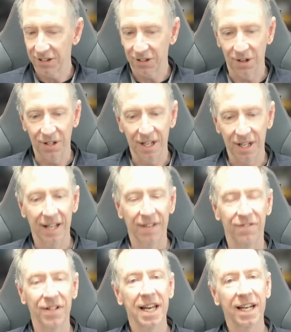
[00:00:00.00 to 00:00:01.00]
So
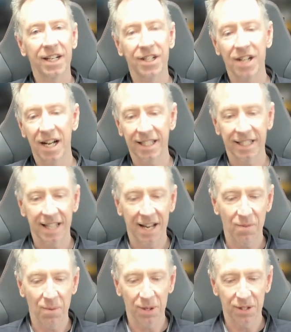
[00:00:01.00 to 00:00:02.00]
if you get a chance,
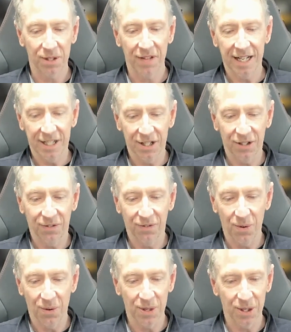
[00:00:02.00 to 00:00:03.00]
have a watch of that just
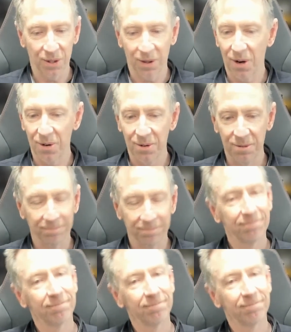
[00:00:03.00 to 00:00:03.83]
for your own